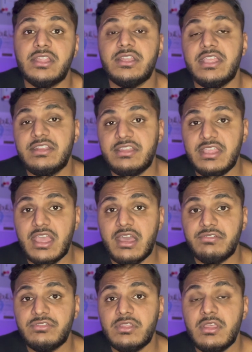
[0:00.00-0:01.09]

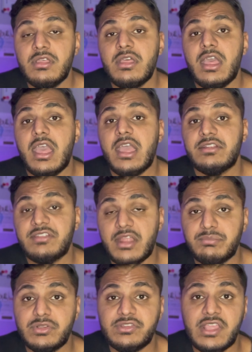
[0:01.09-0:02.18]
ETFs, and
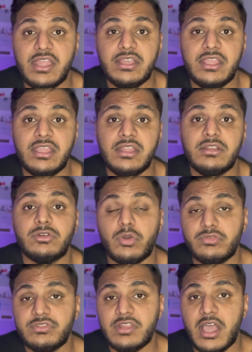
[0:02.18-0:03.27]
10% in
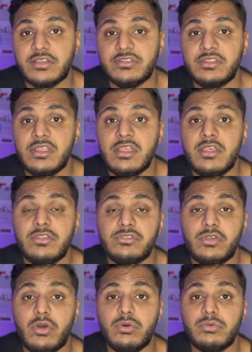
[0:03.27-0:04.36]
growth stocks.
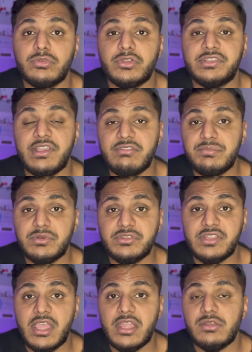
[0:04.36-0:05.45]
So your
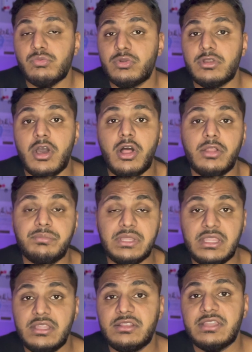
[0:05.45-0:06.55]
70% would all
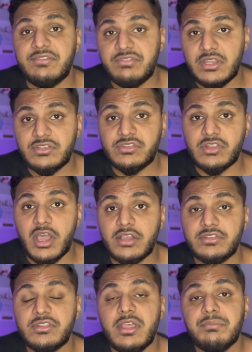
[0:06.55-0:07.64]
be dividend
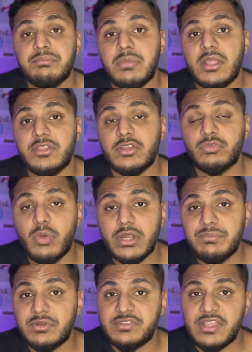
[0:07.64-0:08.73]
stocks, but your
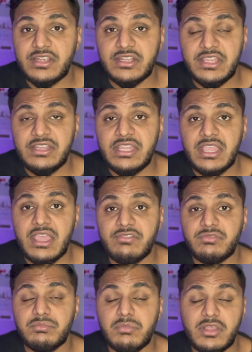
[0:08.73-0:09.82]
20% in
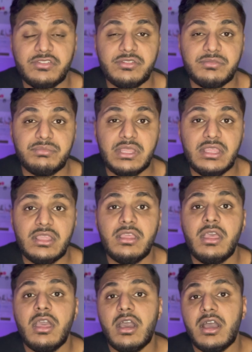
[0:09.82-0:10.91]
ETFs must be
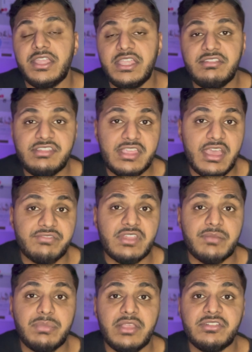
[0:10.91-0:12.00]
an ETF
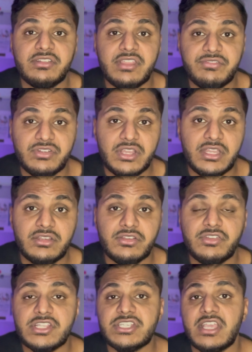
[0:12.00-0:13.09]
that pays a dividend,
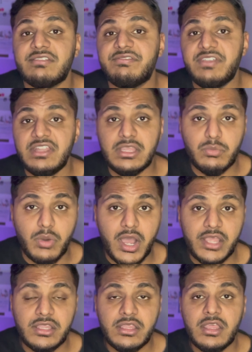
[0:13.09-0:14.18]
such as
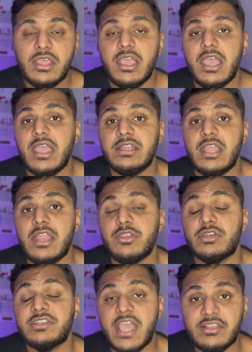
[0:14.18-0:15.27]
VDY. And then
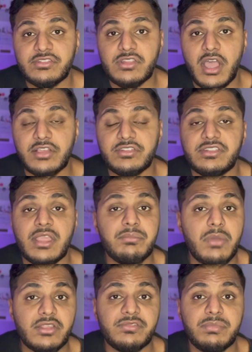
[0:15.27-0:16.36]
your tech stocks, they
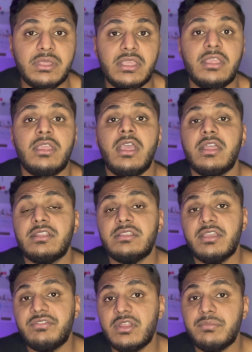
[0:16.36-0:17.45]
must be
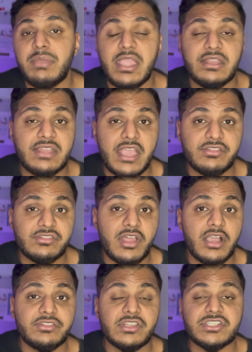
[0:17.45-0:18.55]
dividend paying tech
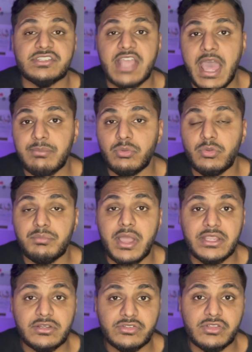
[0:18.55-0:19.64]
stocks, such as Apple,
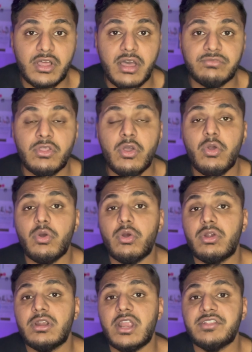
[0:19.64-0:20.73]
Microsoft,
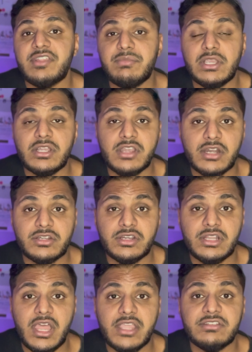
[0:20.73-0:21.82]
or a semiconductor
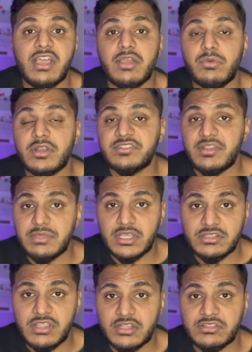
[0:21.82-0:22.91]
like Taiwan
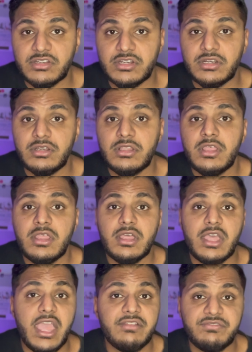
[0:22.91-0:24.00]
Semiconductor,
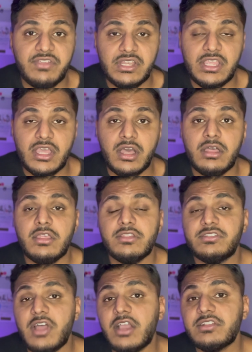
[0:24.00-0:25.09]
Nvidia.
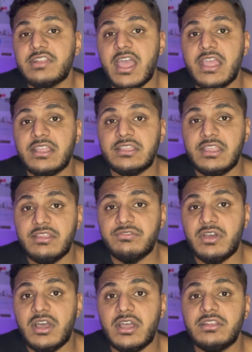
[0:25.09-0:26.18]
Stocks that give
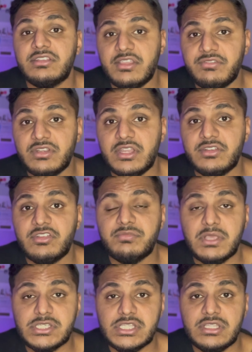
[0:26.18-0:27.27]
uh, dividends,
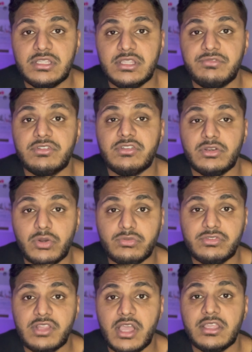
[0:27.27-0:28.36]
especially if it's a growth
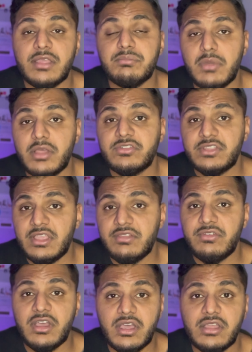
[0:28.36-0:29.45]
stock, it must give
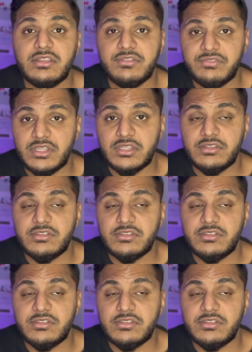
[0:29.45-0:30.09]
a dividend.